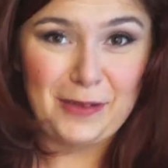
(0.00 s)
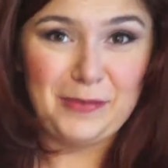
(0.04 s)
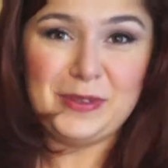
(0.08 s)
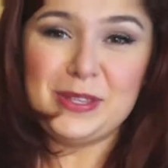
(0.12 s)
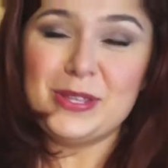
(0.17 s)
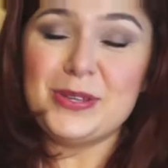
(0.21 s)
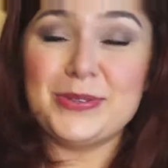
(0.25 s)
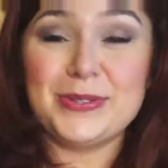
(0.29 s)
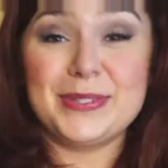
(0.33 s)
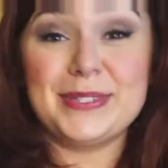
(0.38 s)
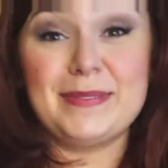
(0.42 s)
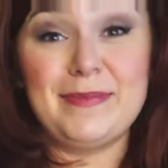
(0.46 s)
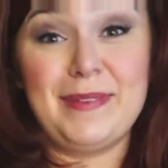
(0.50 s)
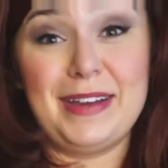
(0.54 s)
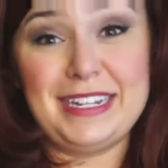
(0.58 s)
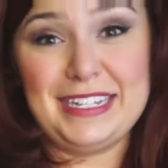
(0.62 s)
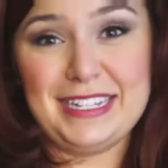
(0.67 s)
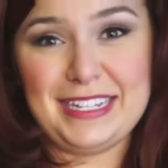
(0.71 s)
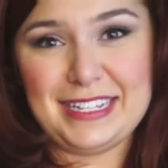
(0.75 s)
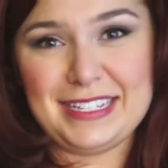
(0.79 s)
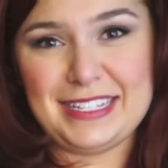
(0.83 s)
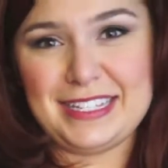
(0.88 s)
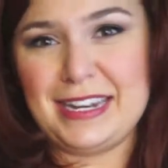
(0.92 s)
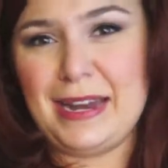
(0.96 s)
but those are some
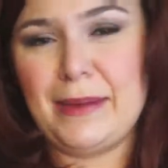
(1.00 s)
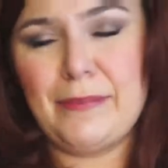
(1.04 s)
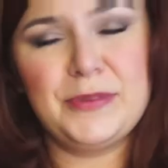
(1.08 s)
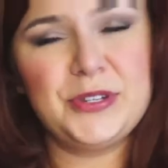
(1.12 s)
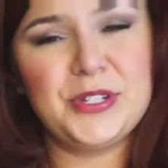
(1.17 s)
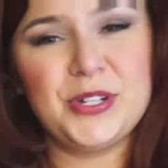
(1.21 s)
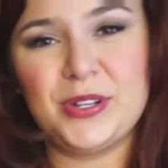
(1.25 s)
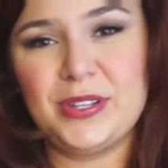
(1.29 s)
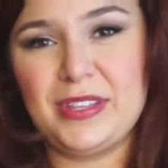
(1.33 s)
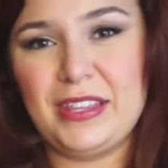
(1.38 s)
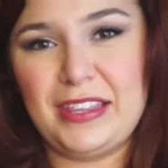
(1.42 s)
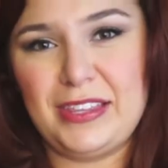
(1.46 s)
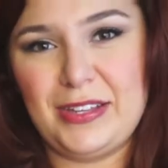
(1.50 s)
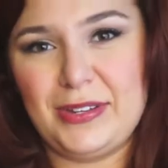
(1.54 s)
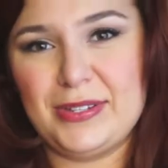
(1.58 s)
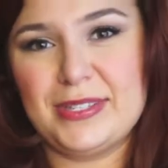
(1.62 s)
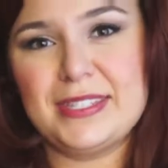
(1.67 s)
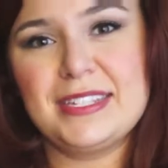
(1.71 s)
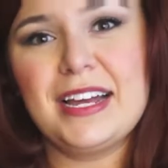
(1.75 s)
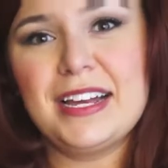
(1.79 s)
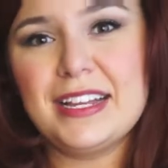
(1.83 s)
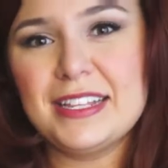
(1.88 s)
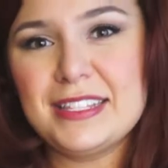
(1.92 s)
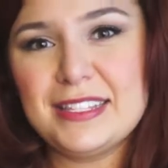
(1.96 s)
ideas, and I'm sure that there's
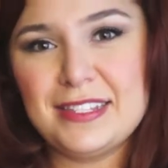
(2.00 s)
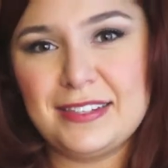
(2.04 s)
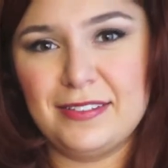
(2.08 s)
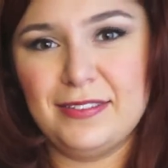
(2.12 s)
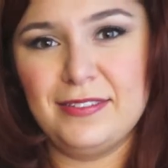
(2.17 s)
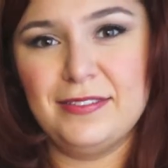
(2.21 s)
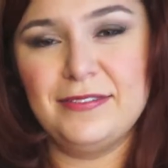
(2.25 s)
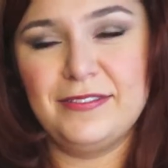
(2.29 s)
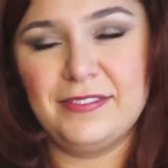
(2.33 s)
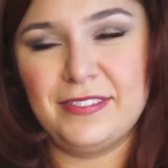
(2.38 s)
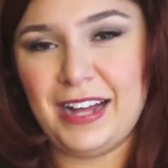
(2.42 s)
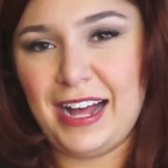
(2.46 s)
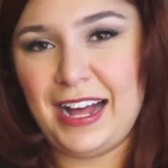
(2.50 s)
tons of